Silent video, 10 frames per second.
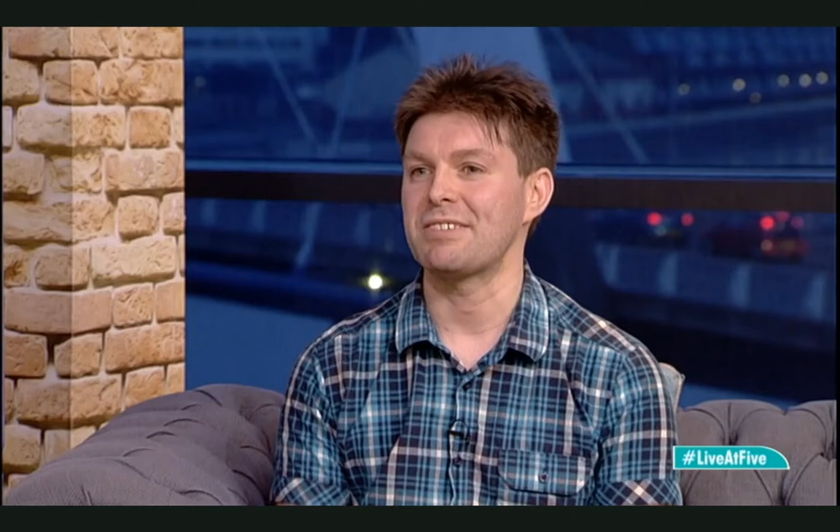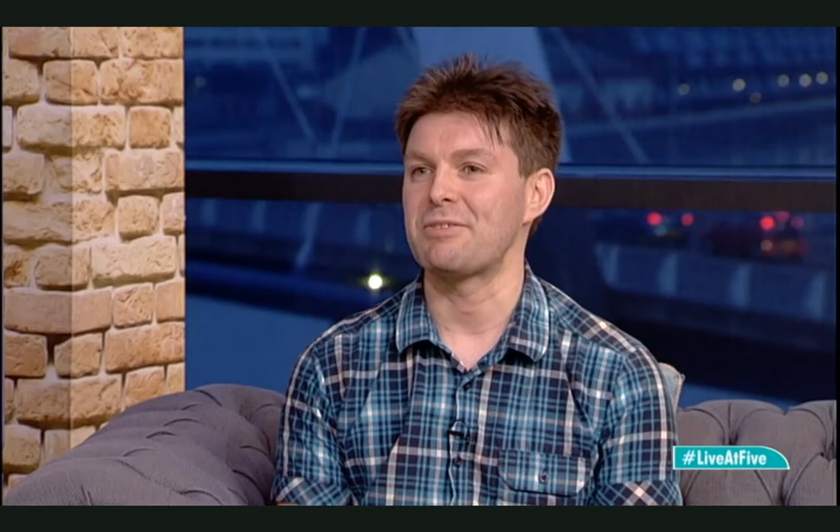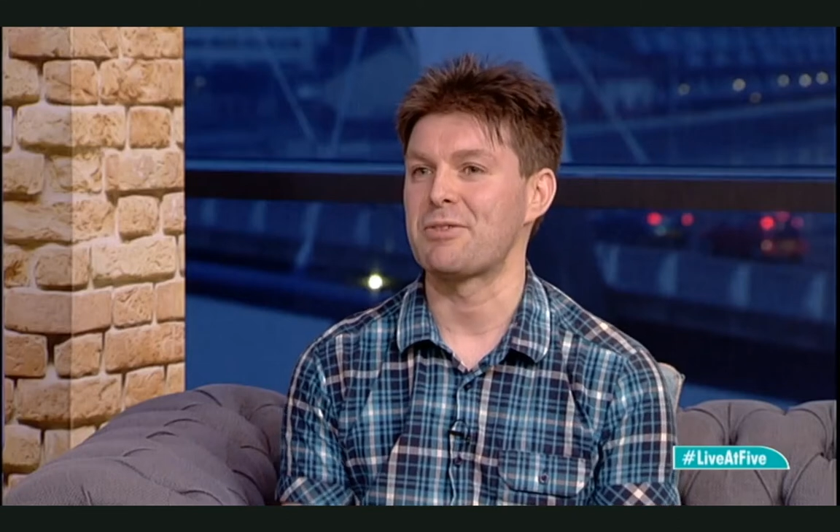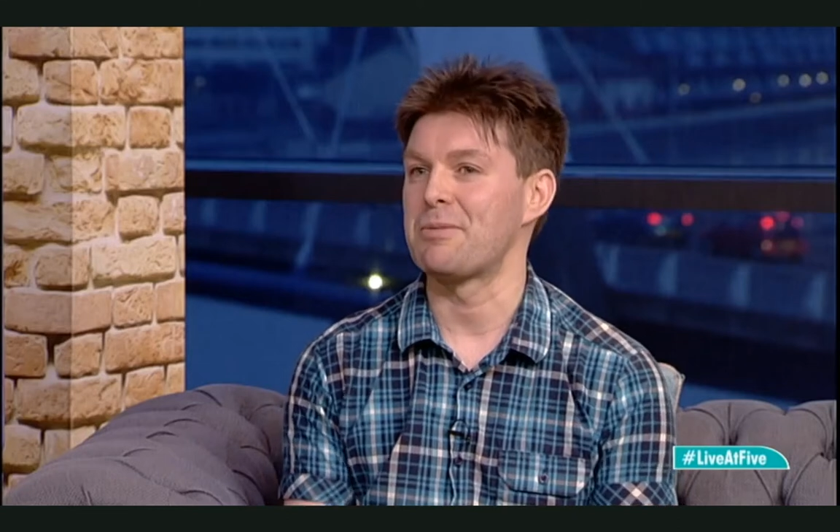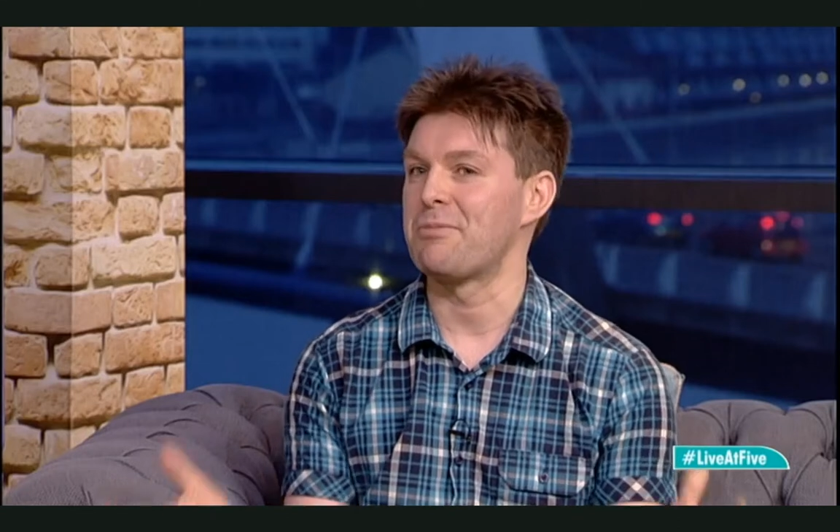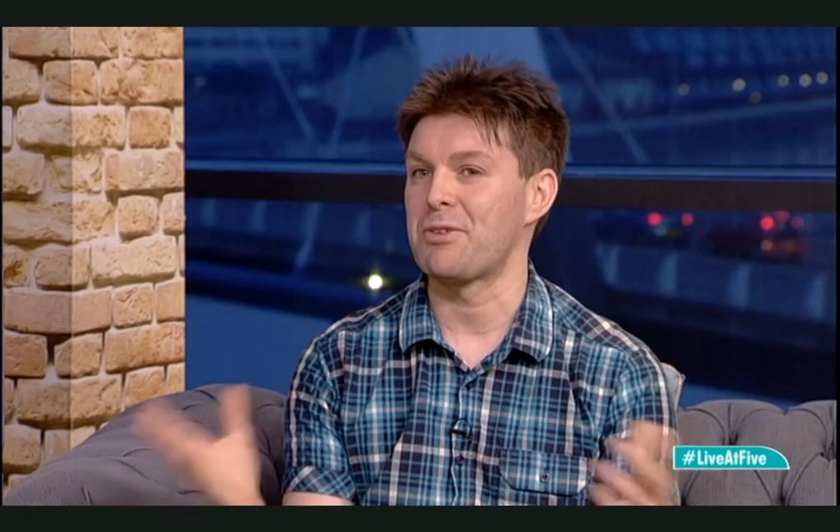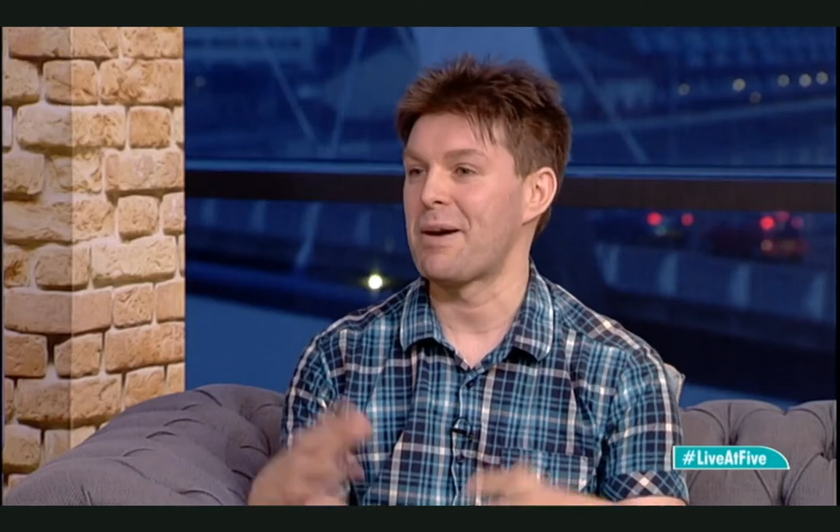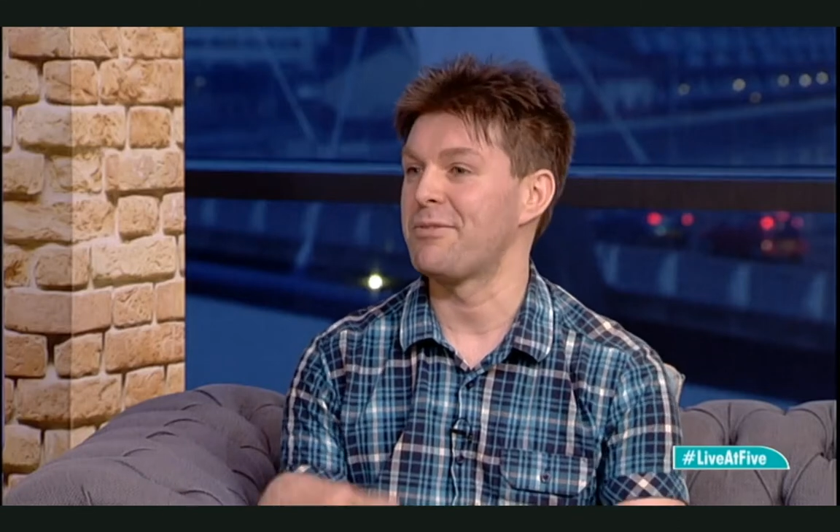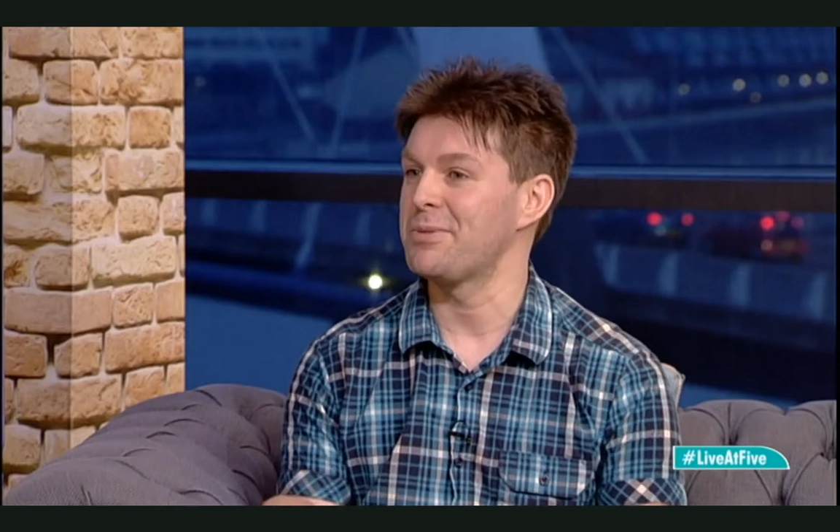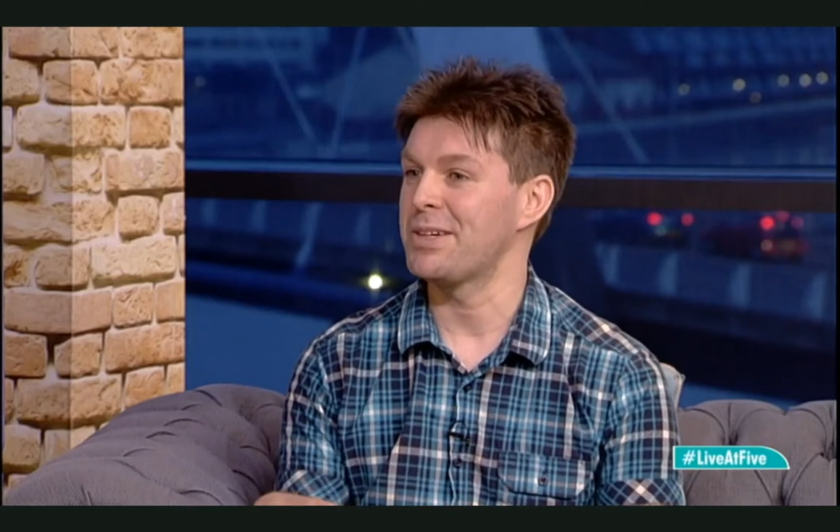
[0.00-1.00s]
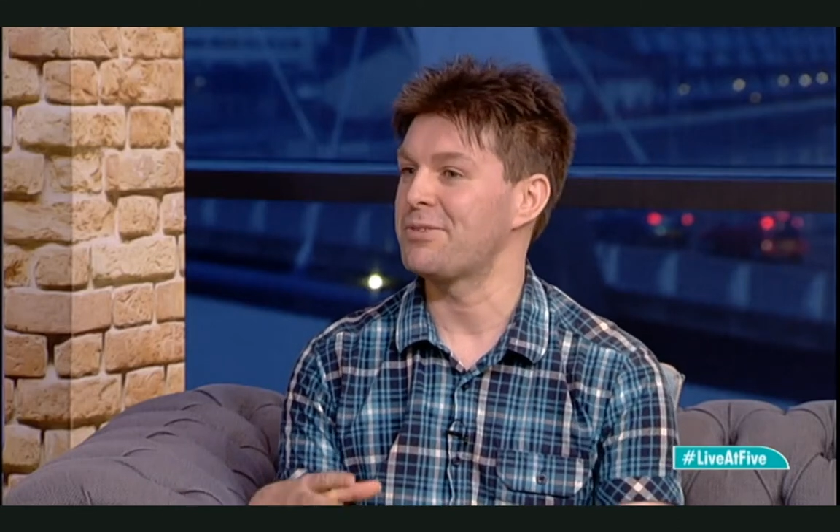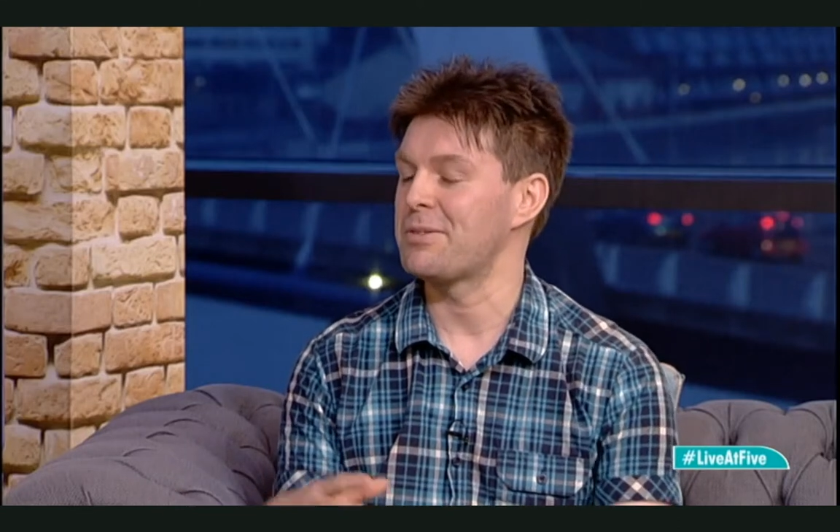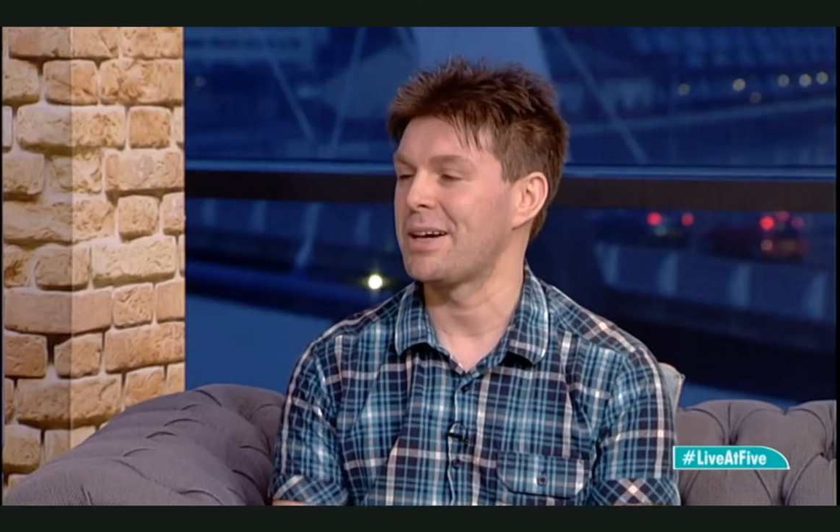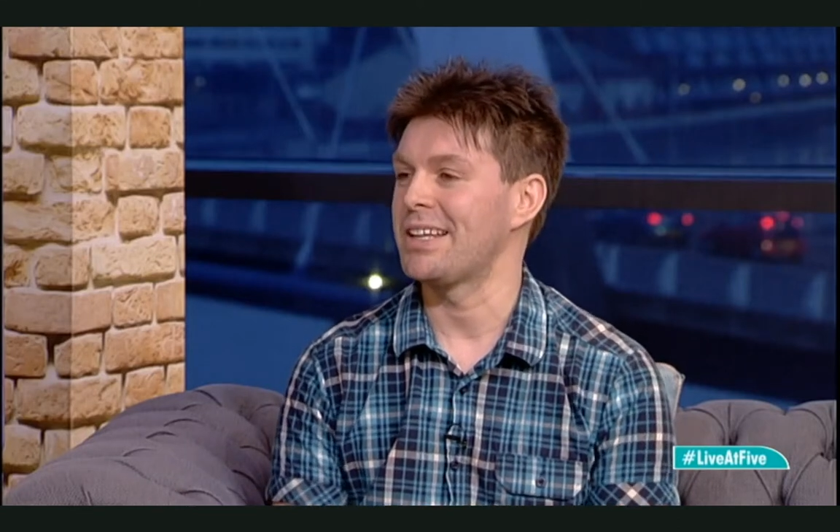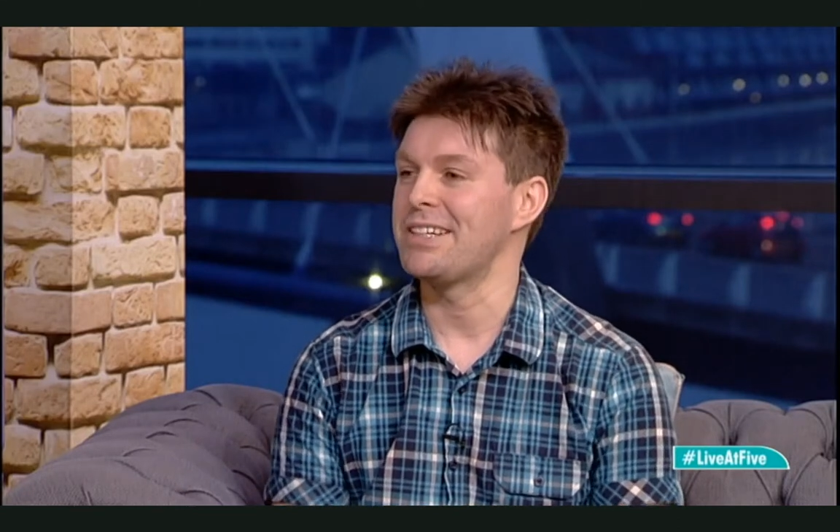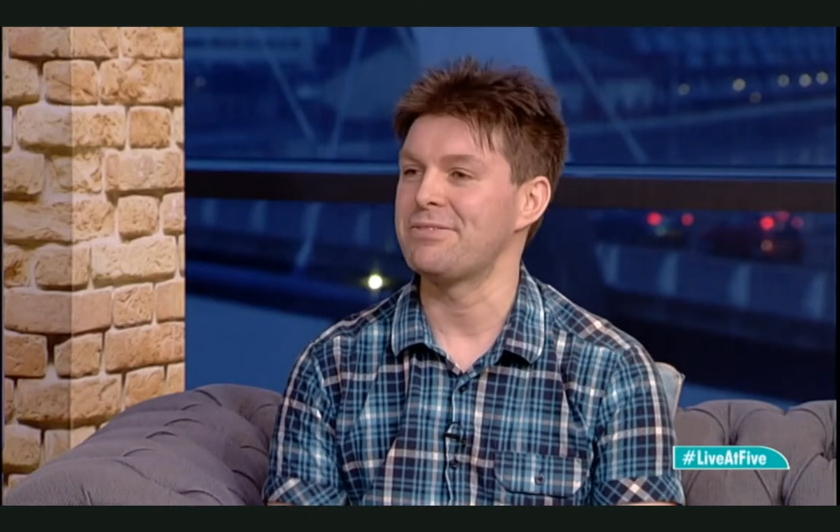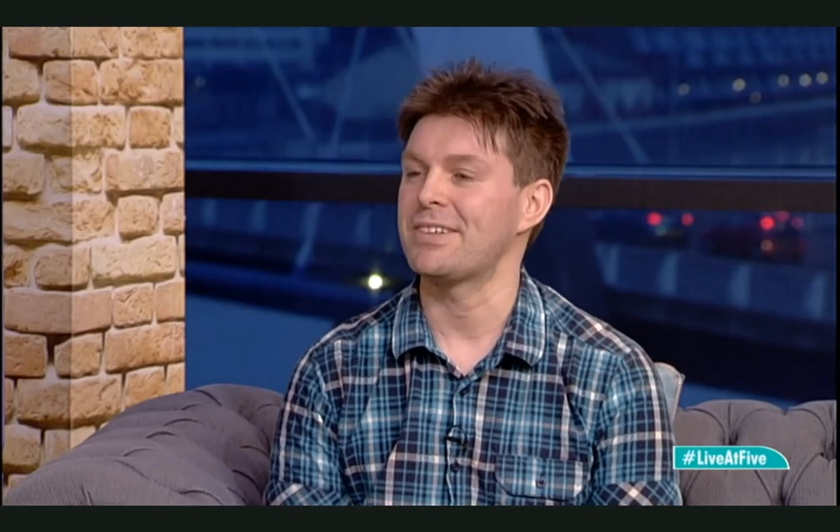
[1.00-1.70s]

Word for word: from from everywhere from my life.